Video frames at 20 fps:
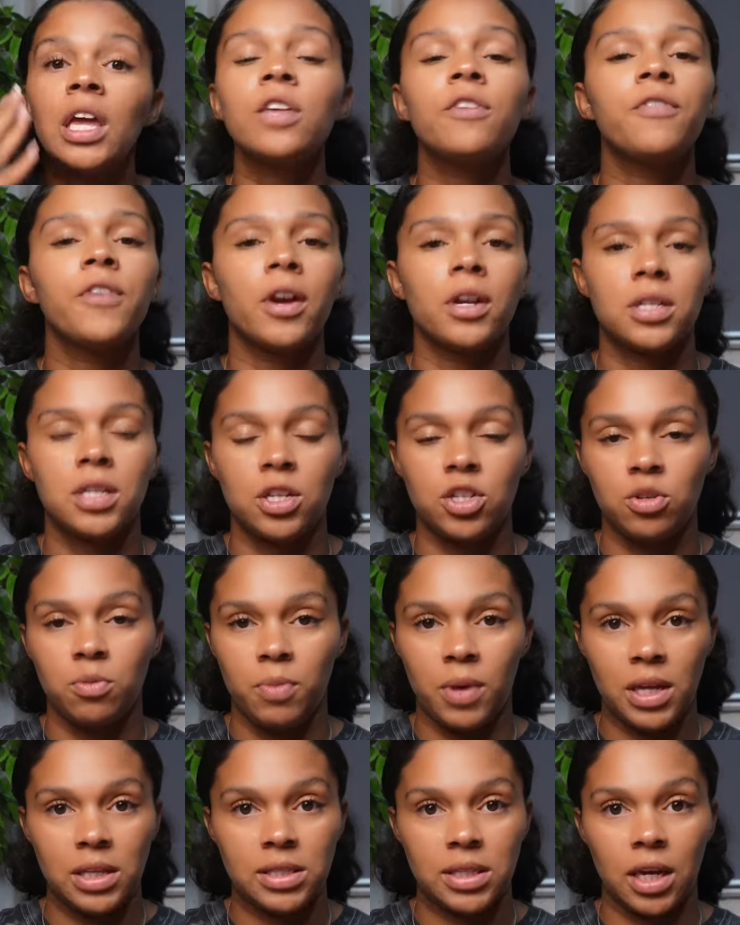What the fear,
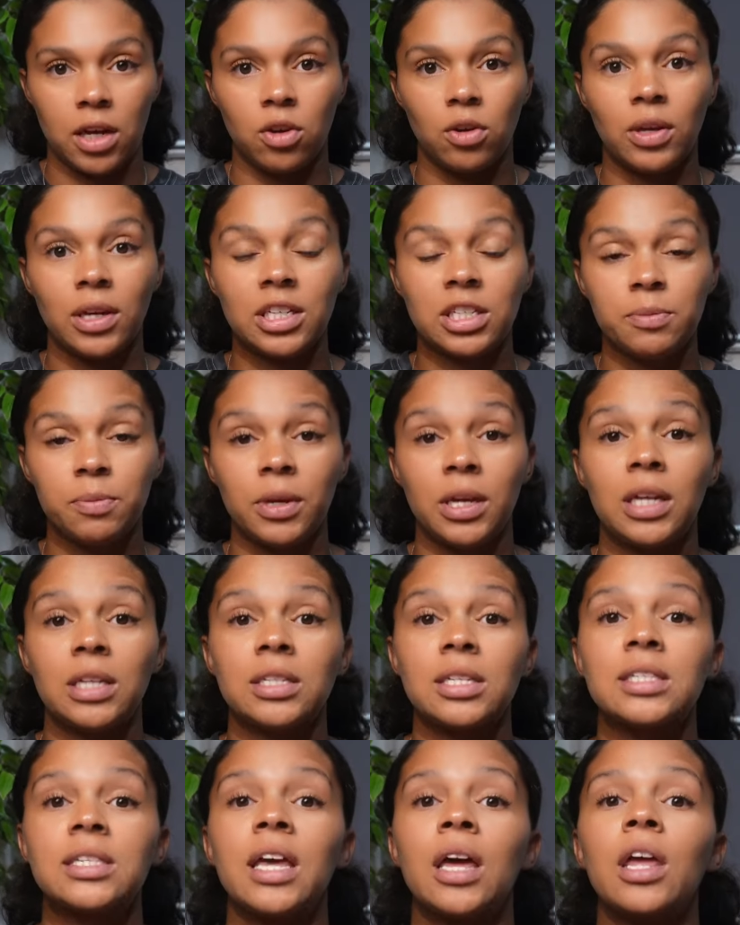tension, pain cycle
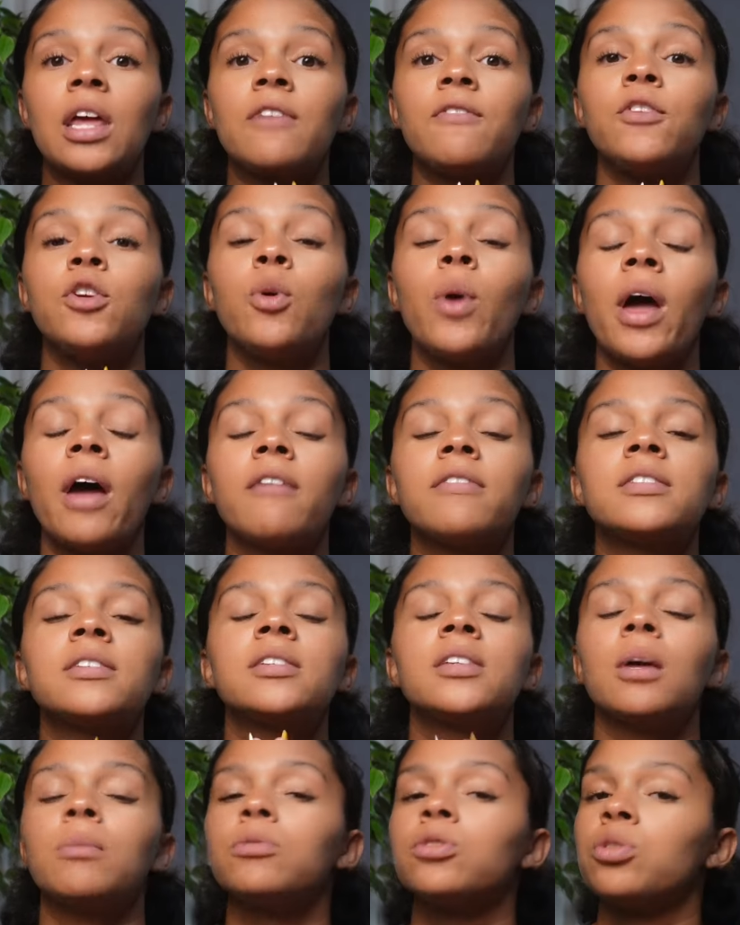explains is that if you
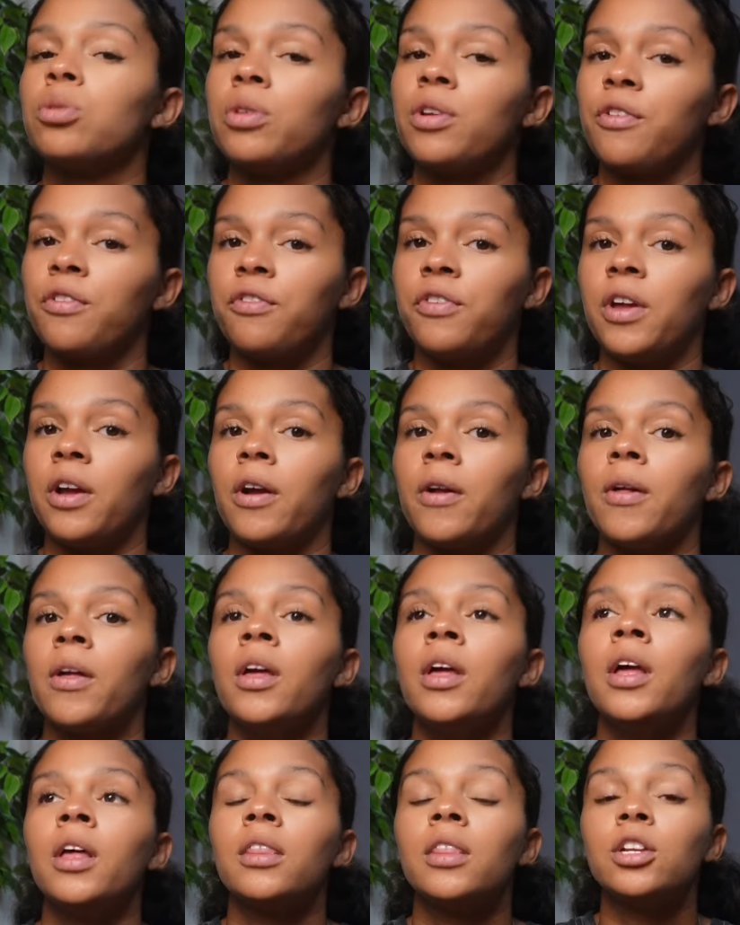have some sort of
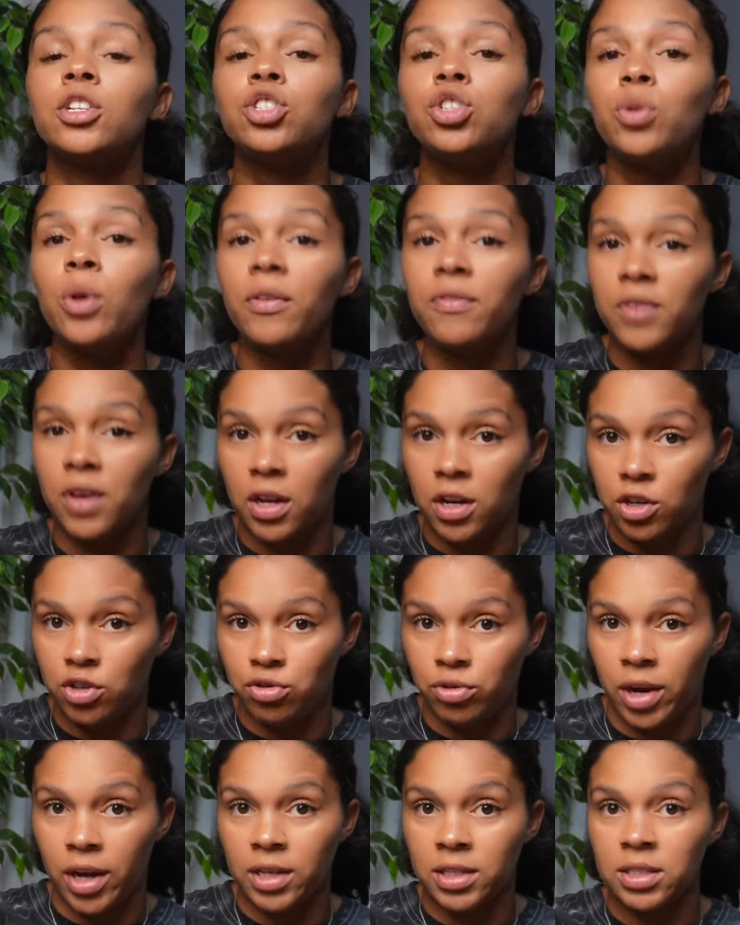fear that you have
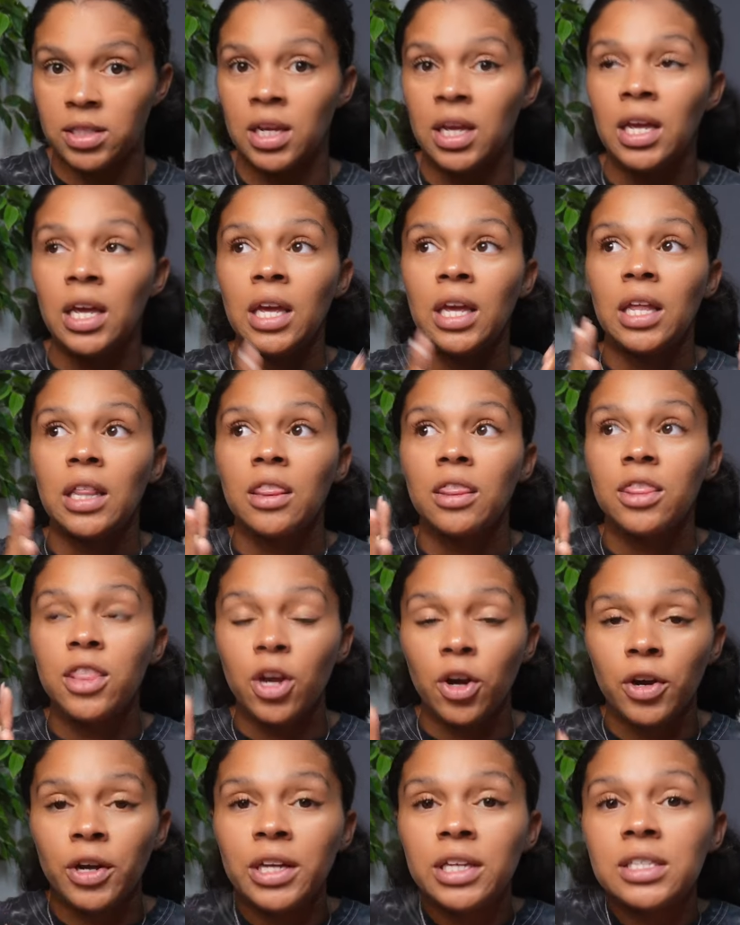not addressed,
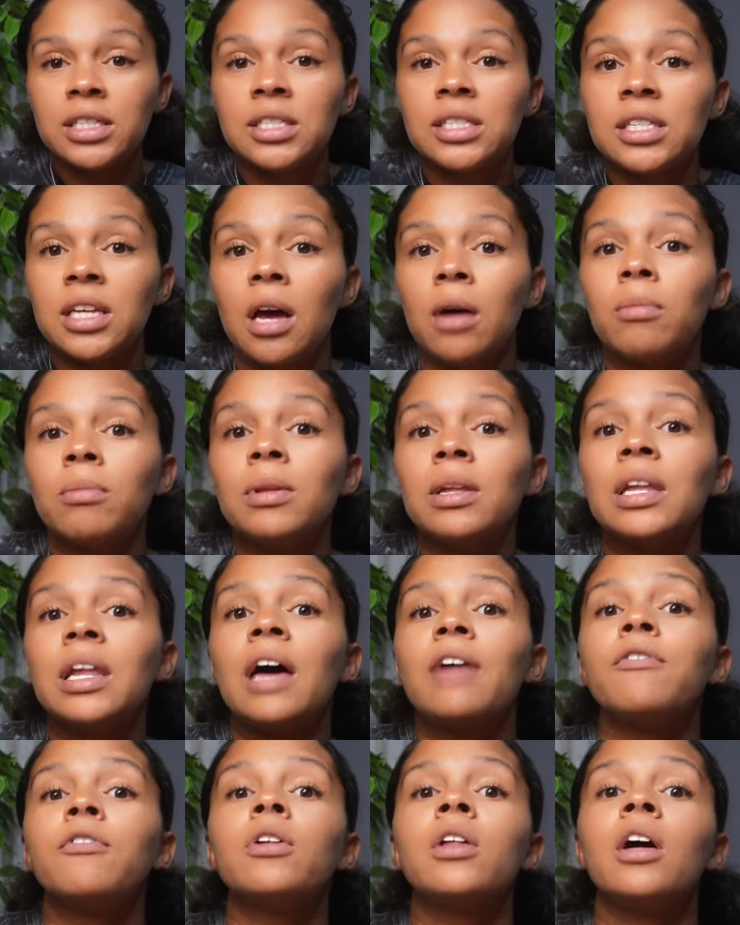there is
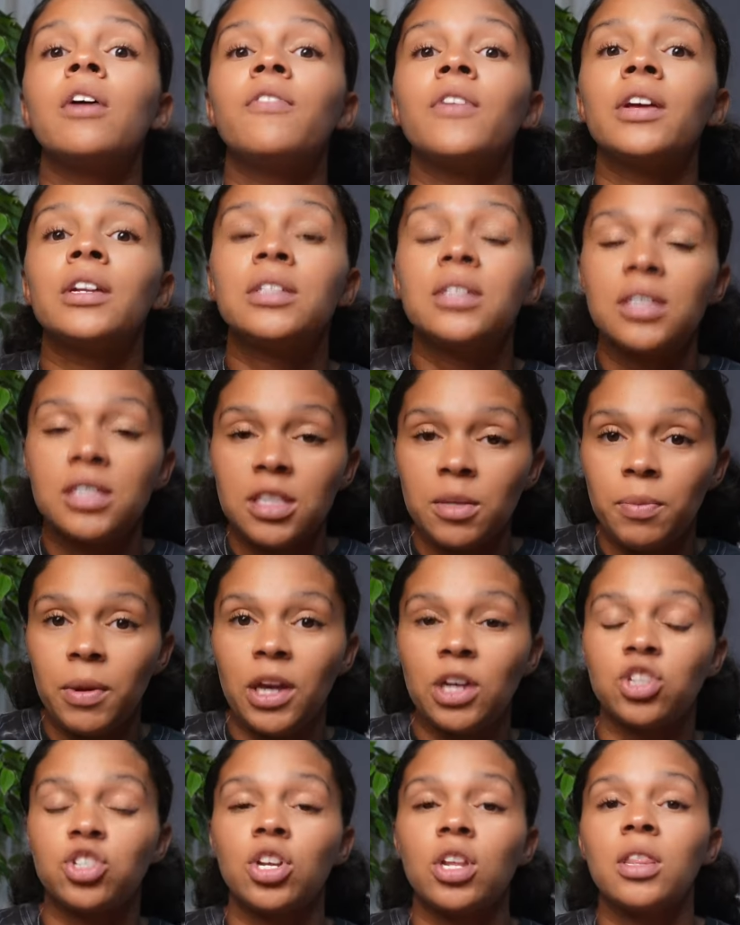some level of
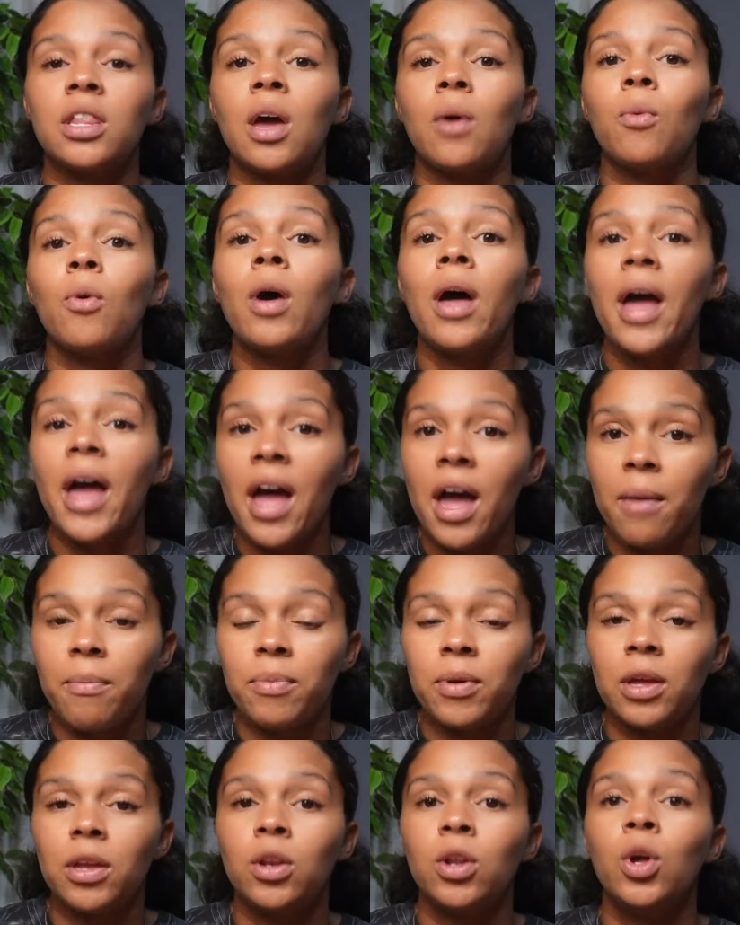anticipation that will
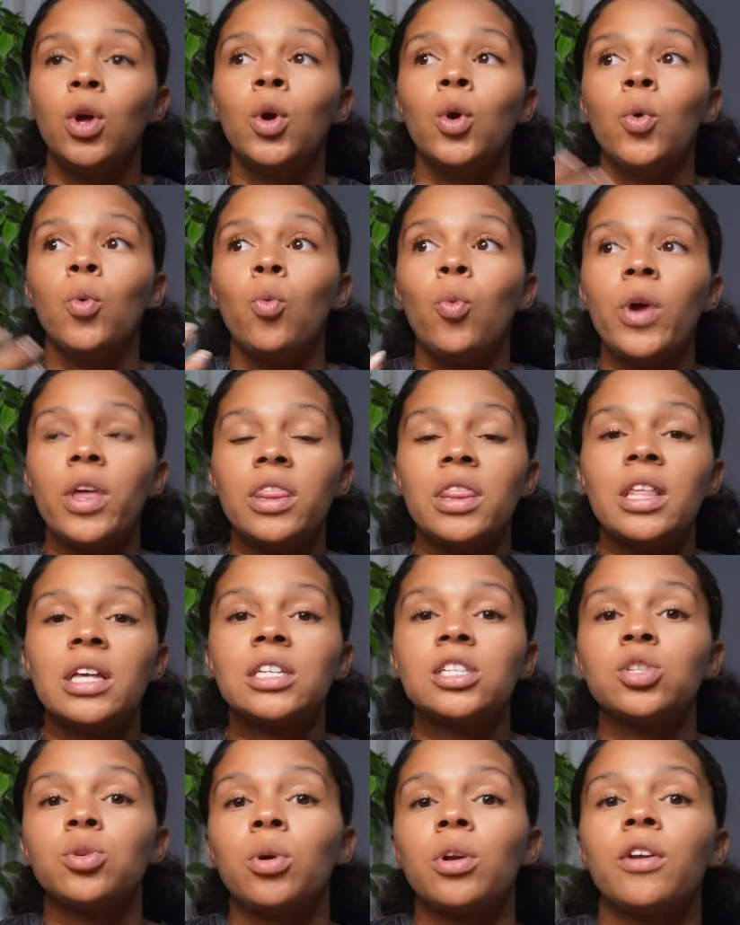happen
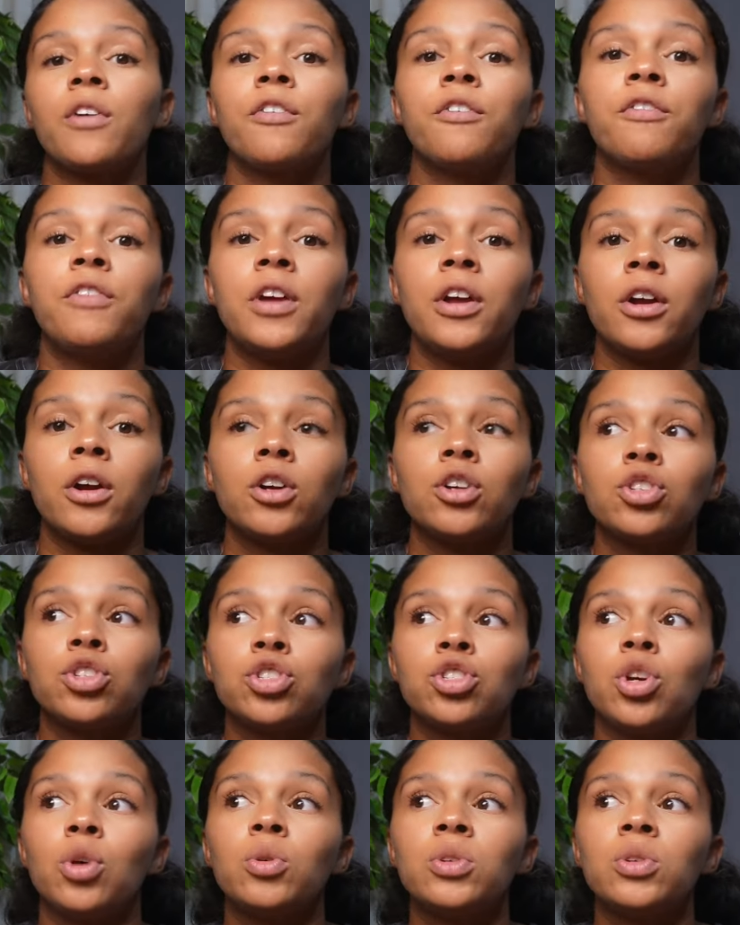when this sort of fear